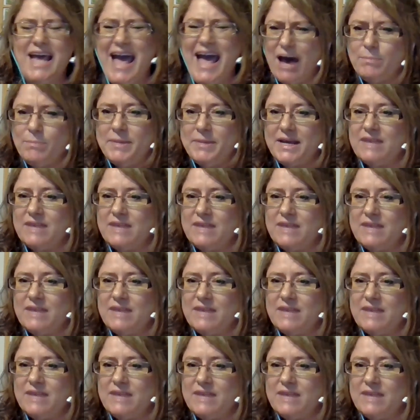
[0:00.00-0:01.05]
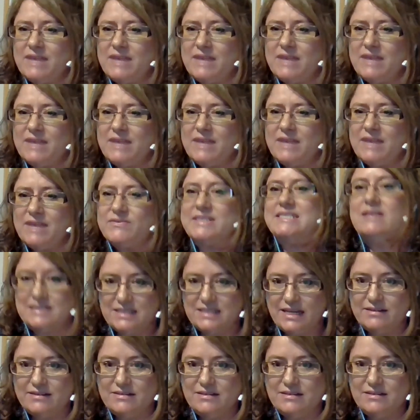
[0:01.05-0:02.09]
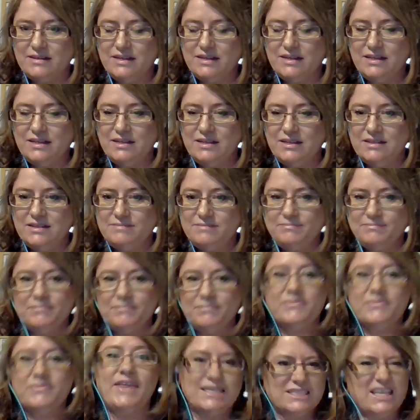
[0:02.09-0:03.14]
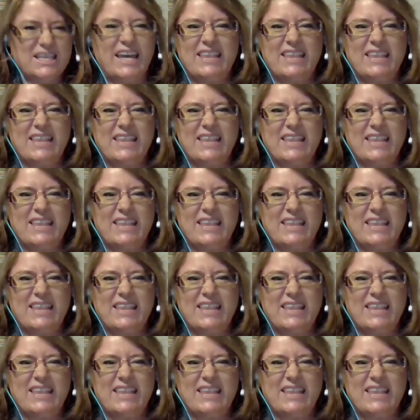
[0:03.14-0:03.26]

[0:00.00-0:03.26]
how big of a deal is it? Things like that.